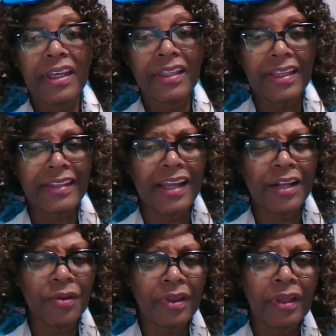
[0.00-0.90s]
they tell
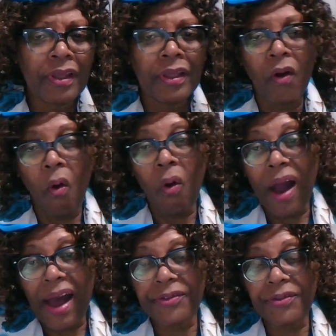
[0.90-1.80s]
you or
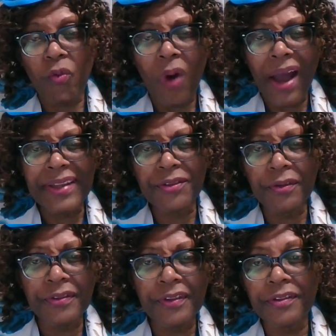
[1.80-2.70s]
ask you, why is your
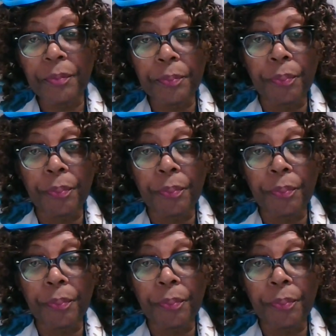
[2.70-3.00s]
sister